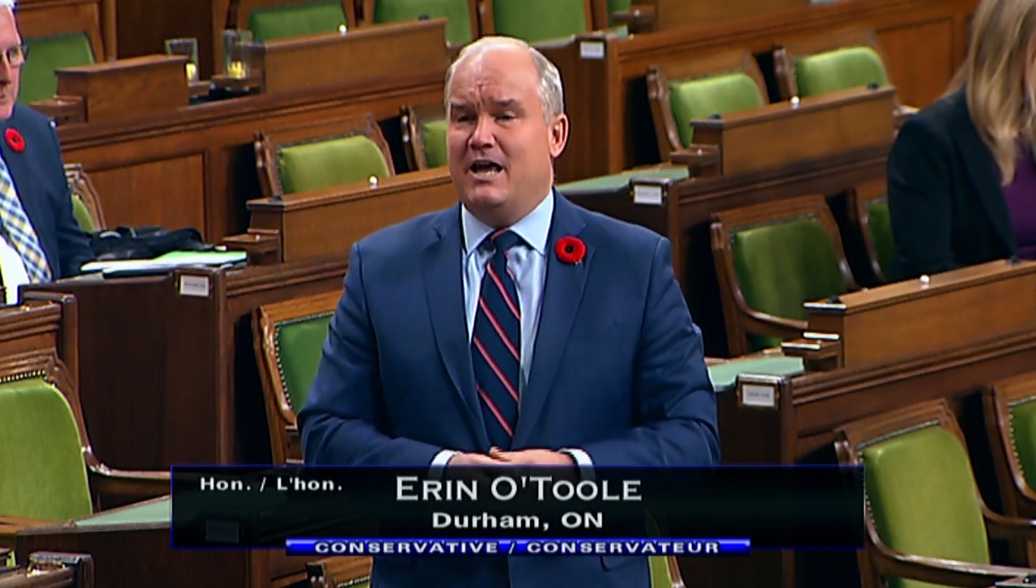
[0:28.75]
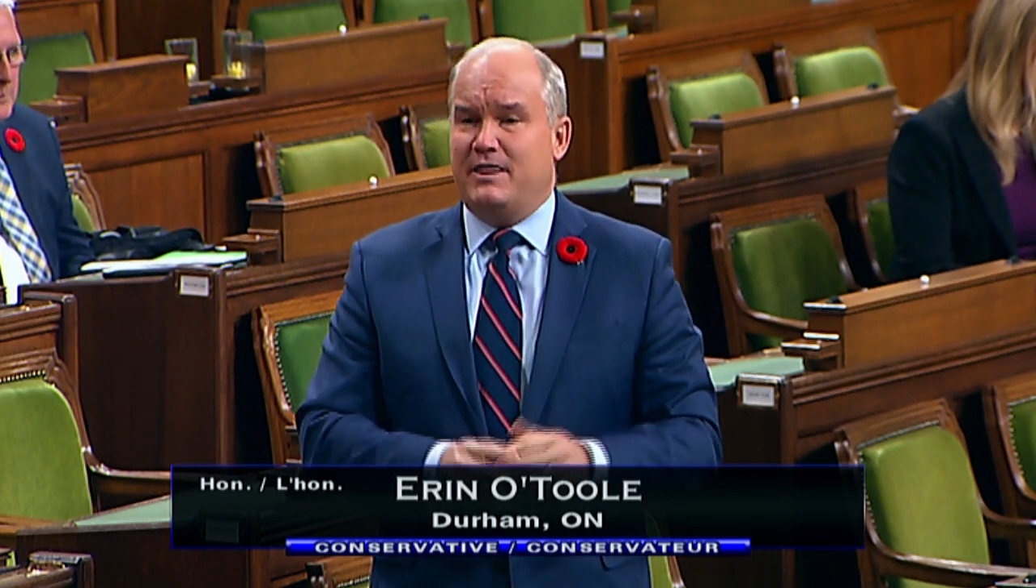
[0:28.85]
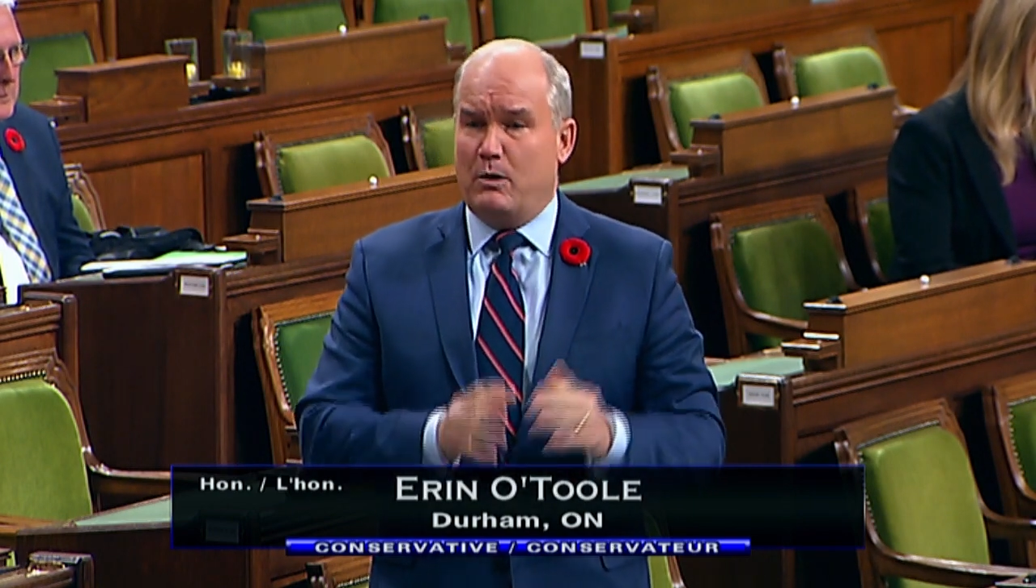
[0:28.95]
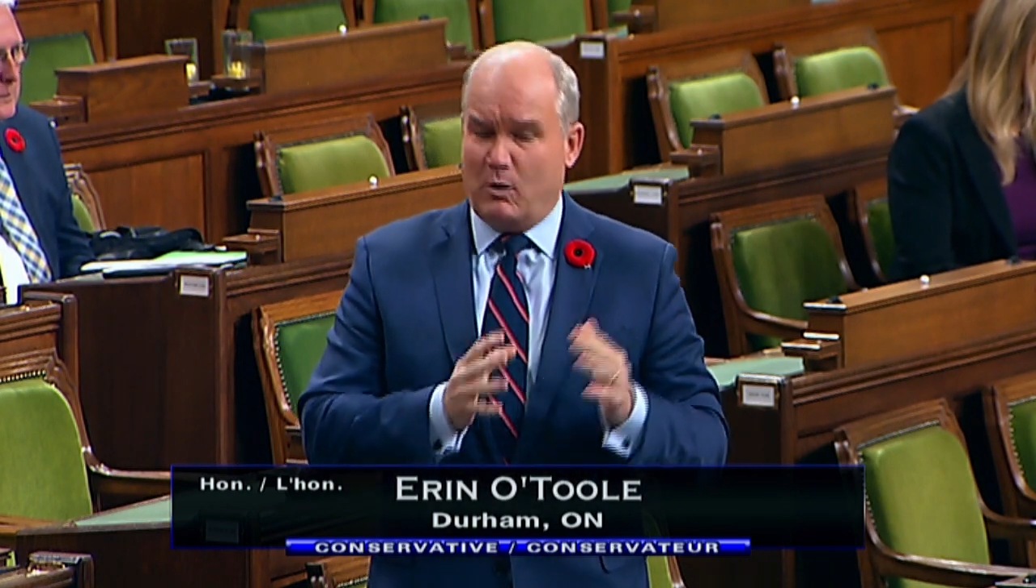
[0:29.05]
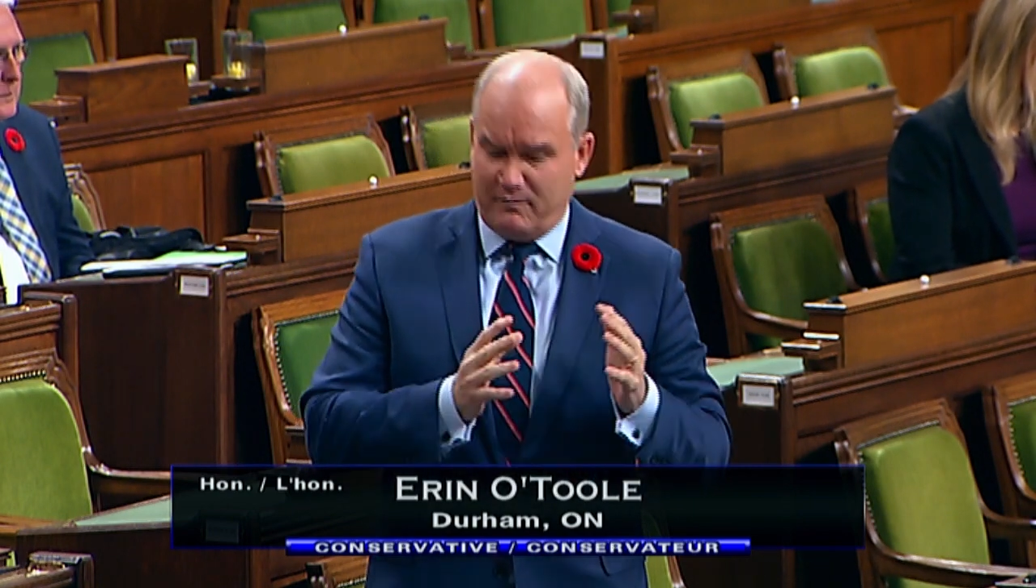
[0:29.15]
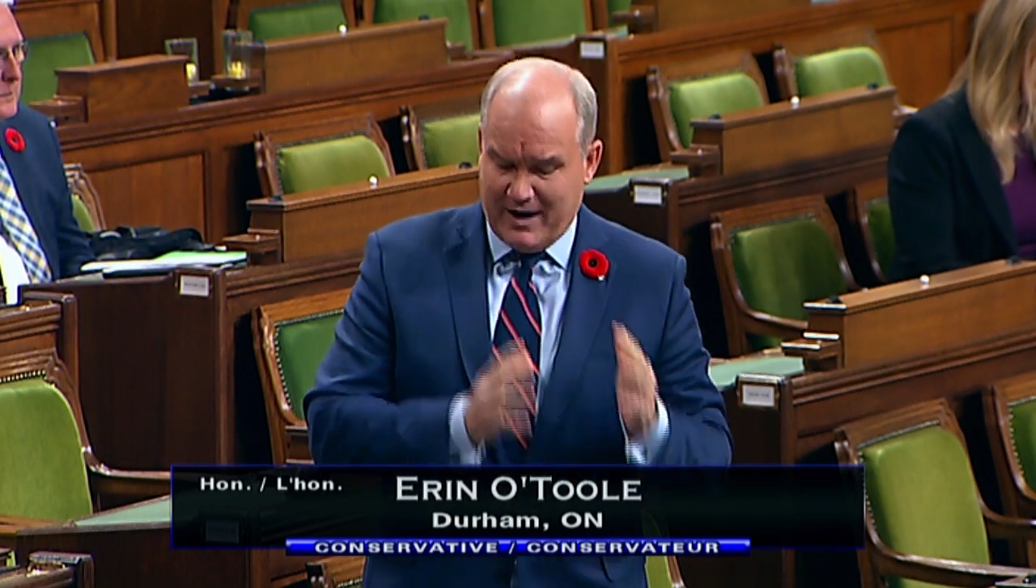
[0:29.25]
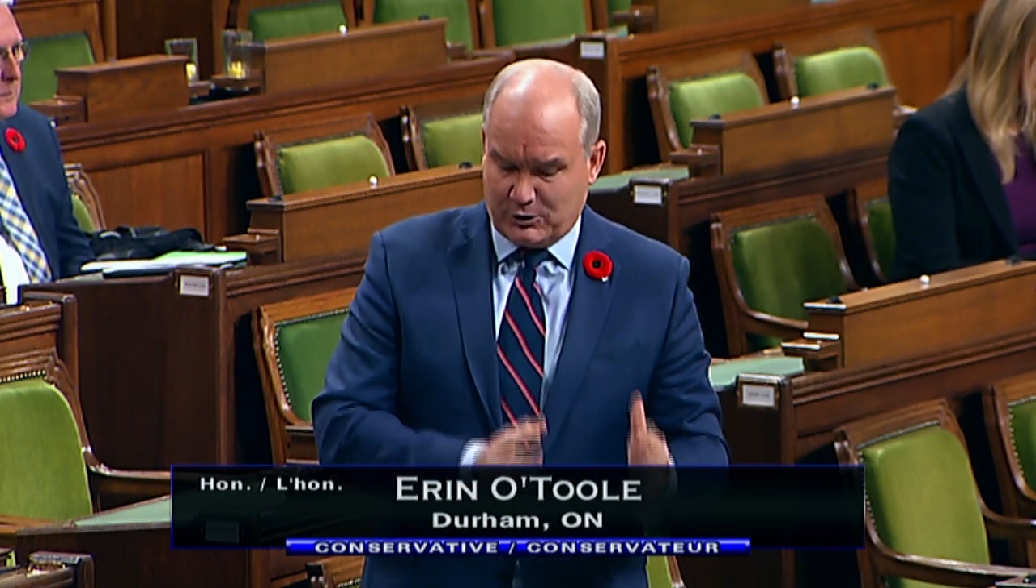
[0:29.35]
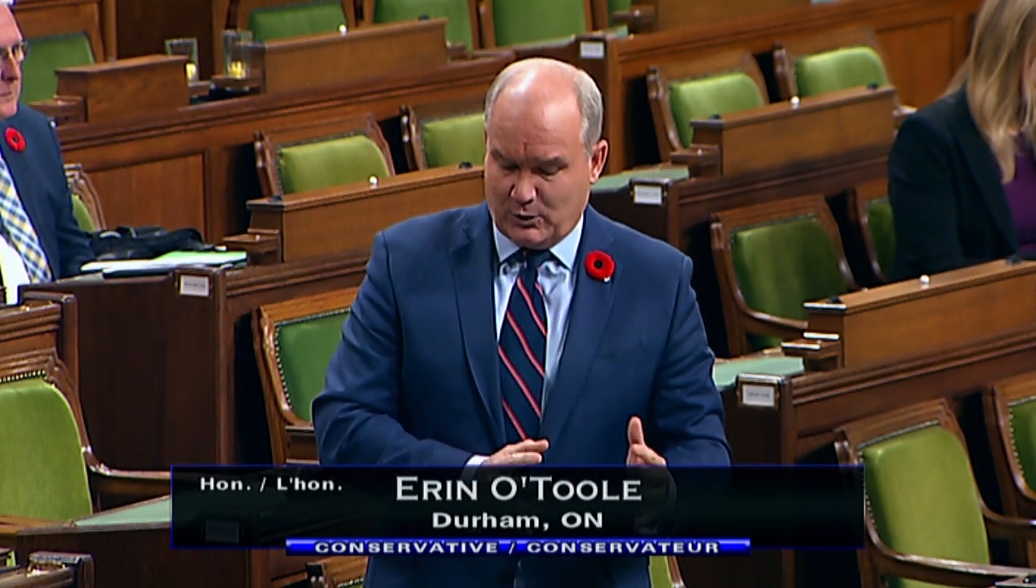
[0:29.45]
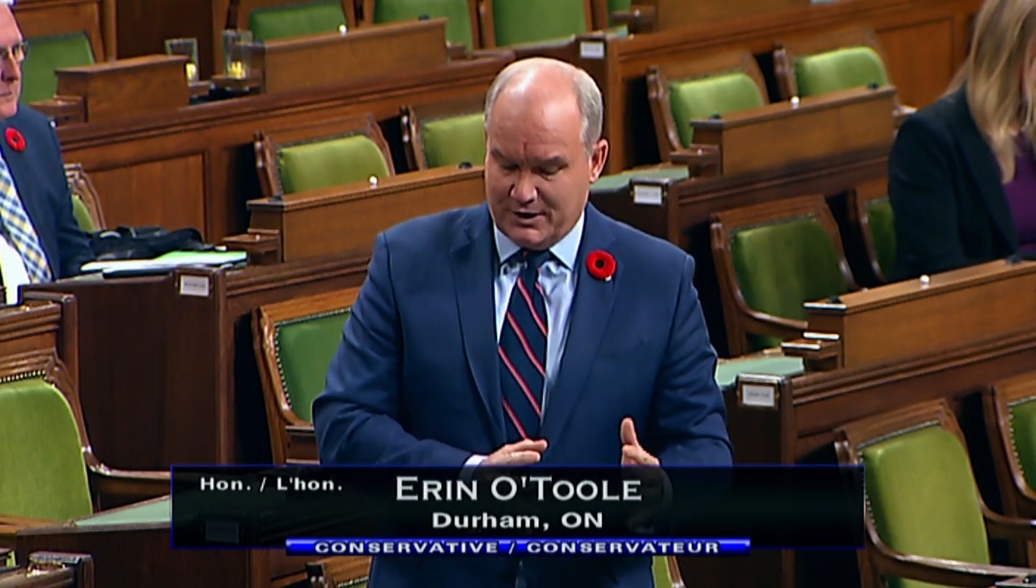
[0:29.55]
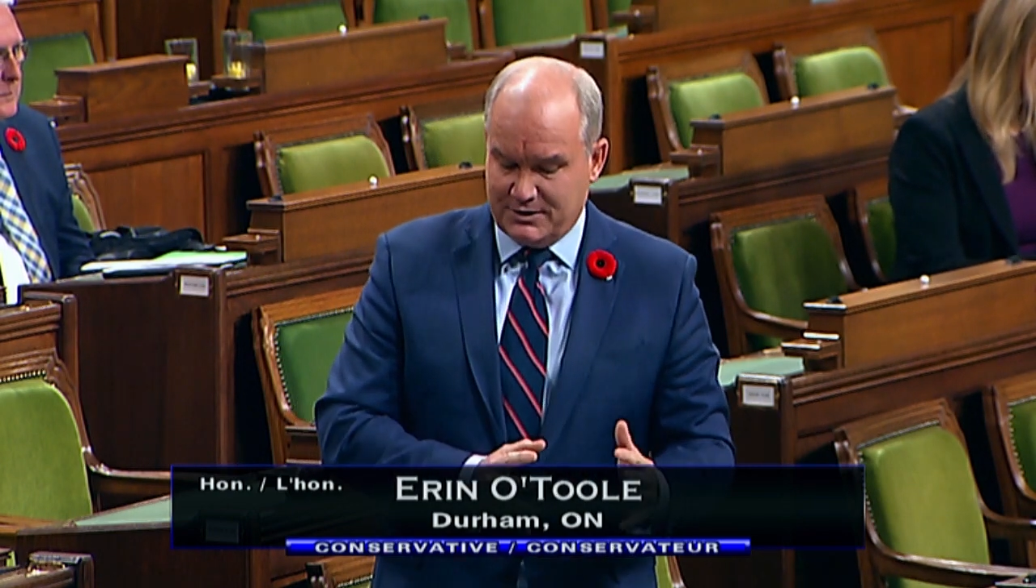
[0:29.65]
they were
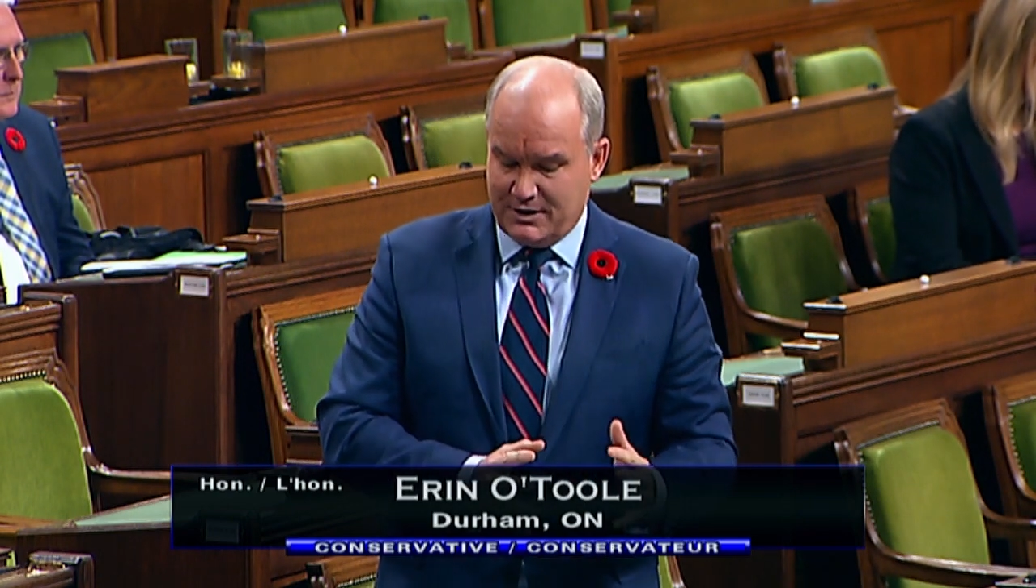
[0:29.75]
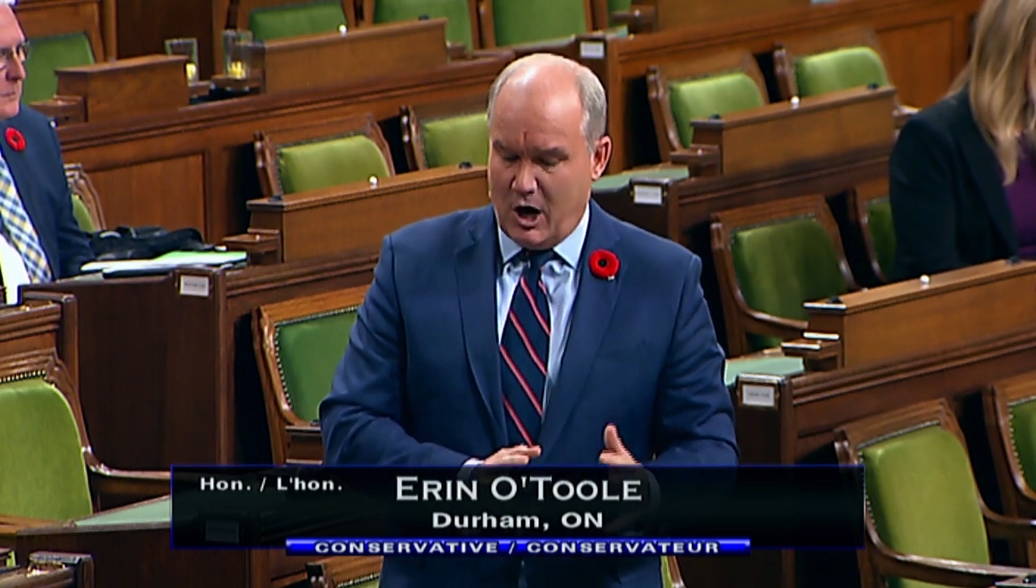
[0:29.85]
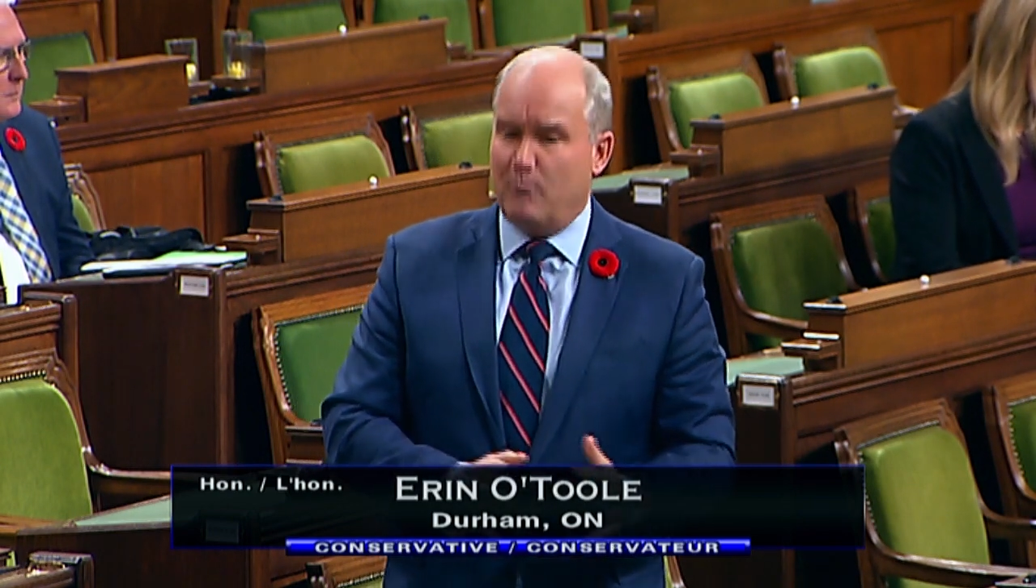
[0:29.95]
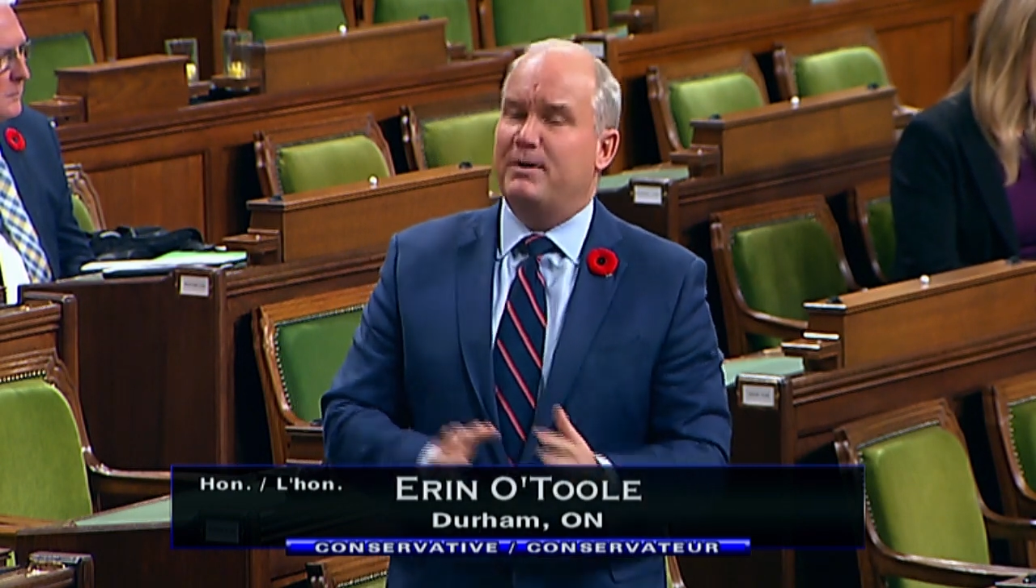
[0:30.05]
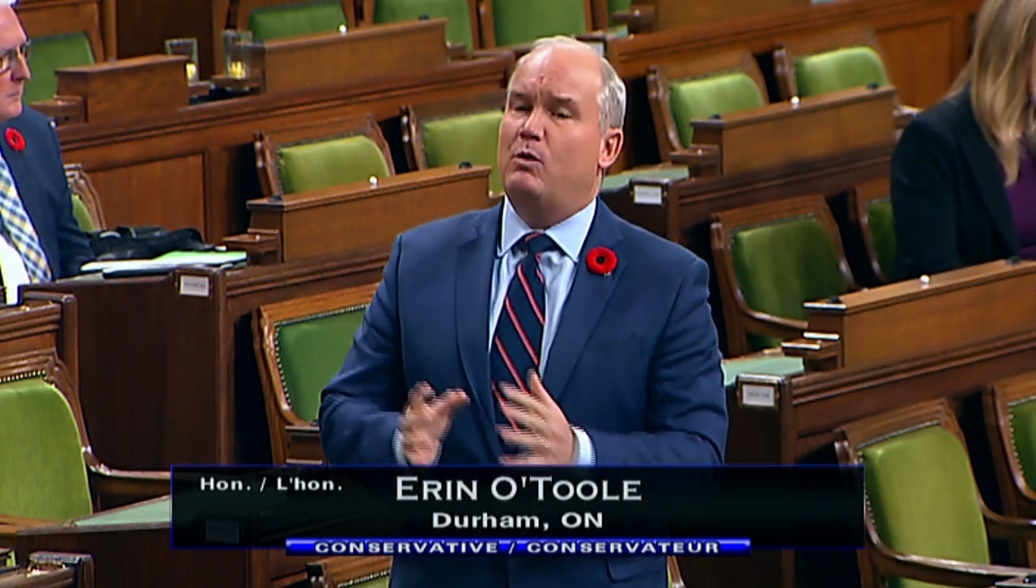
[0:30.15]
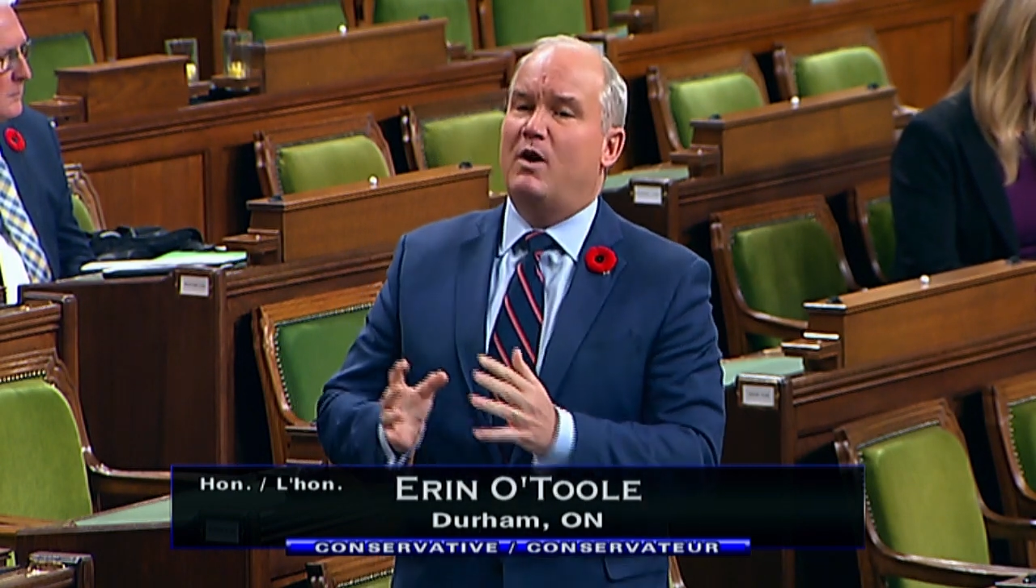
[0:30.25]
veterans helping